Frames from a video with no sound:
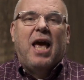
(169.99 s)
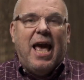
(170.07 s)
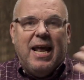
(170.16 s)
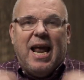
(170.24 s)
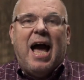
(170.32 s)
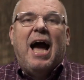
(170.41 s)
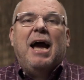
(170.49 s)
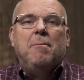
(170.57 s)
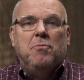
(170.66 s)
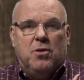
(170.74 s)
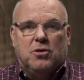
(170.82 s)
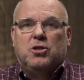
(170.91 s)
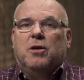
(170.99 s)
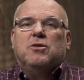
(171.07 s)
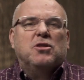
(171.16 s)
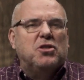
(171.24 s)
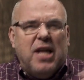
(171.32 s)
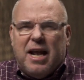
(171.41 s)
and I'm the church.
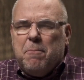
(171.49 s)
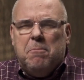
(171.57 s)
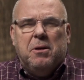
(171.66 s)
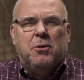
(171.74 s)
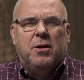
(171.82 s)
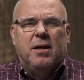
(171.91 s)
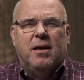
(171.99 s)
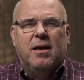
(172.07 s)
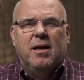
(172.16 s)
It's not a building.